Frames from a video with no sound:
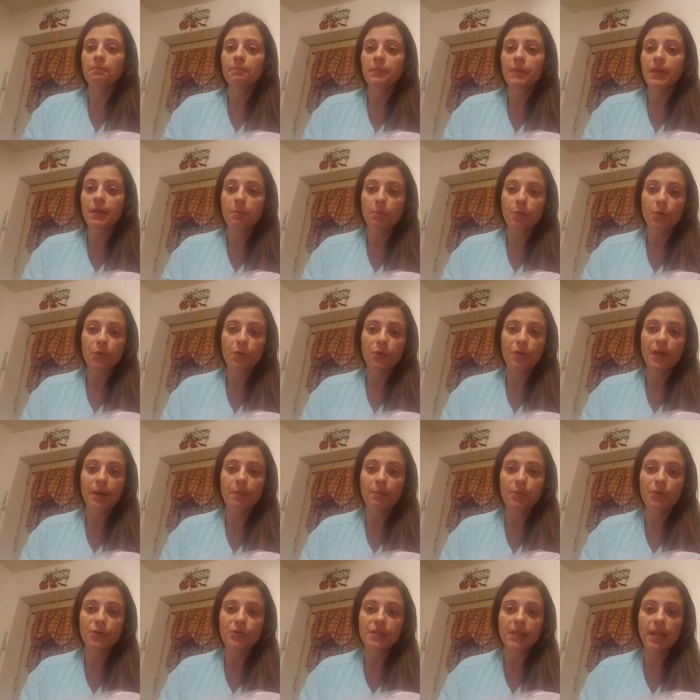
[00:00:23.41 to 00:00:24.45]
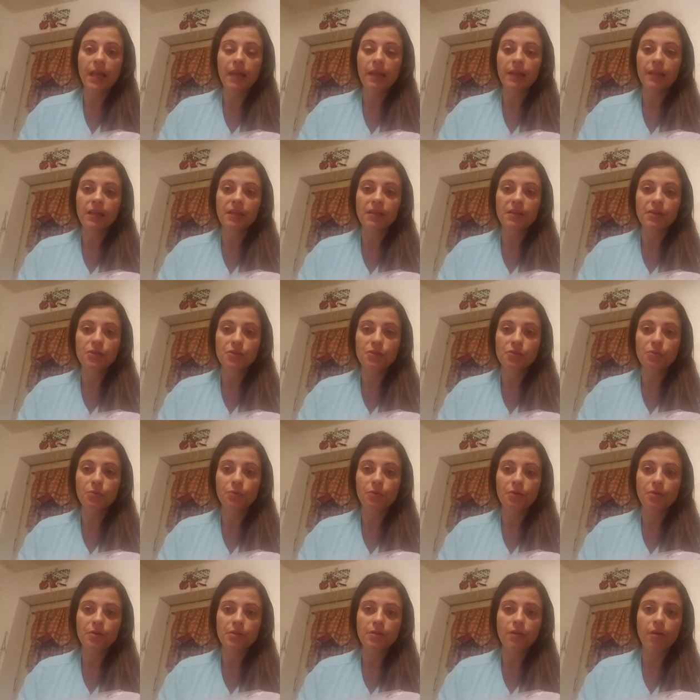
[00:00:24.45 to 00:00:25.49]
that borderline personality
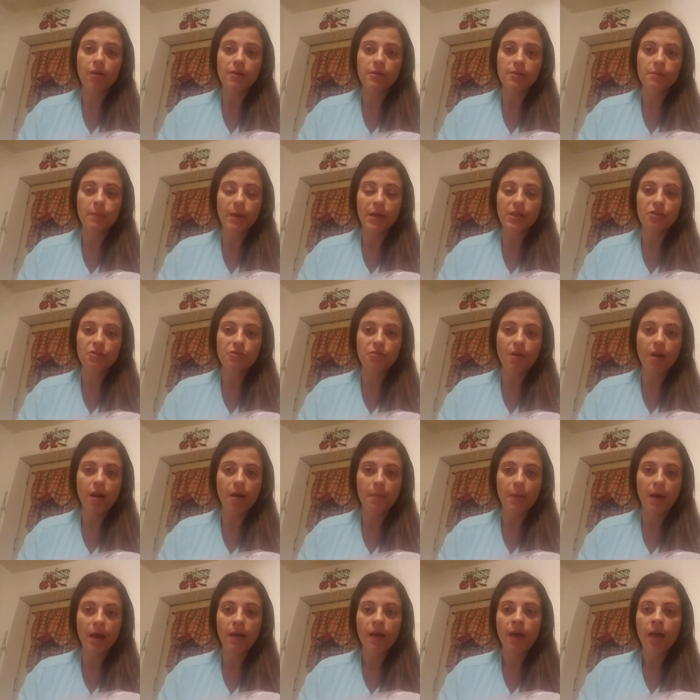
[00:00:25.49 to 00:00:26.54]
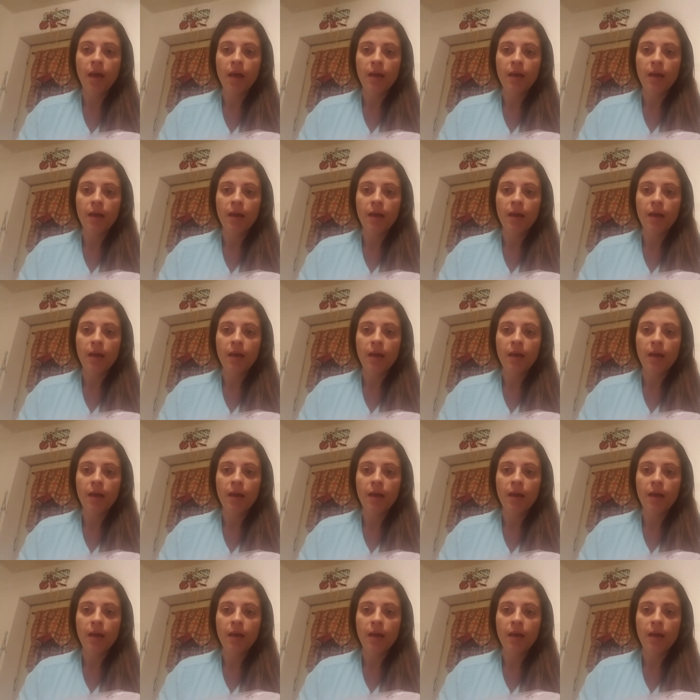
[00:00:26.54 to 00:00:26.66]
disorder is caused by trauma.